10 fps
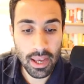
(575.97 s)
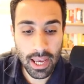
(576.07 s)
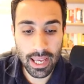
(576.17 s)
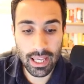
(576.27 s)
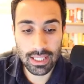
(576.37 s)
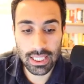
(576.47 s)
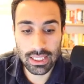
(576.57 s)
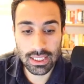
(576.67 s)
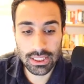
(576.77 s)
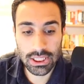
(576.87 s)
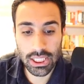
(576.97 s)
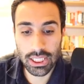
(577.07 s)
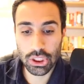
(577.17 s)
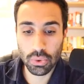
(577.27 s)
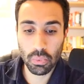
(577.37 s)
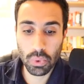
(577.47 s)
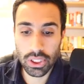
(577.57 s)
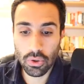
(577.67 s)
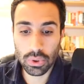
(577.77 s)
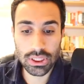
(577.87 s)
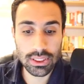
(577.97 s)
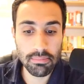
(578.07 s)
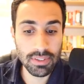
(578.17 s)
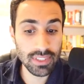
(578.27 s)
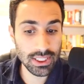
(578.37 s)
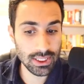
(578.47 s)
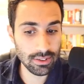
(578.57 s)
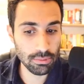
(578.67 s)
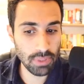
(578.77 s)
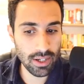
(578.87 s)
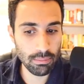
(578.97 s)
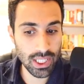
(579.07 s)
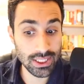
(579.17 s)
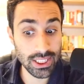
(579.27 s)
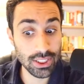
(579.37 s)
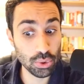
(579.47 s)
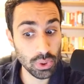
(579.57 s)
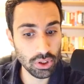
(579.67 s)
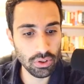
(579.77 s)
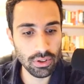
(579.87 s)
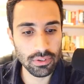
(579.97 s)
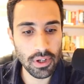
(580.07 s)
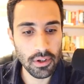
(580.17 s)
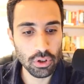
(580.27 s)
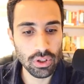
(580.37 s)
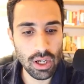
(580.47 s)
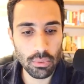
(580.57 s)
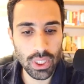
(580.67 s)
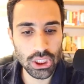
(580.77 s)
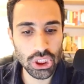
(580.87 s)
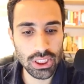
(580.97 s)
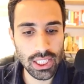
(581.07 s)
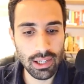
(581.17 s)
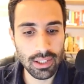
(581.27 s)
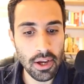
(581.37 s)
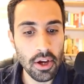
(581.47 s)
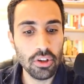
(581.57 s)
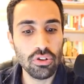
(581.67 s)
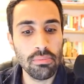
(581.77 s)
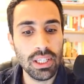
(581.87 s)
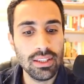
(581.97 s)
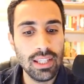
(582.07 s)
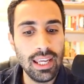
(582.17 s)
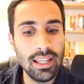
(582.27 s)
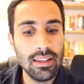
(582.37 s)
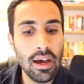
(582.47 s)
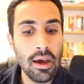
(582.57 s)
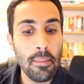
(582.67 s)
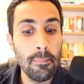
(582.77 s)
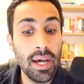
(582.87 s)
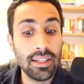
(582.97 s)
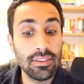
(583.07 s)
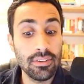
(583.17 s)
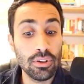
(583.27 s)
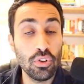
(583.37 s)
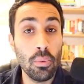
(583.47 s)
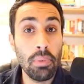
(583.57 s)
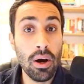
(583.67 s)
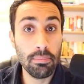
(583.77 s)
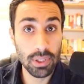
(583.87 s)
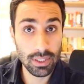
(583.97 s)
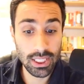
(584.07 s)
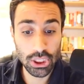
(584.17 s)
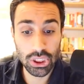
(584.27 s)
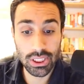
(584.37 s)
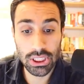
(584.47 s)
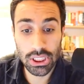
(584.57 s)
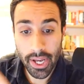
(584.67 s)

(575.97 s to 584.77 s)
And in this case, we know some of the settled biomass is returned to the aeration tank to maintain bacterial populations.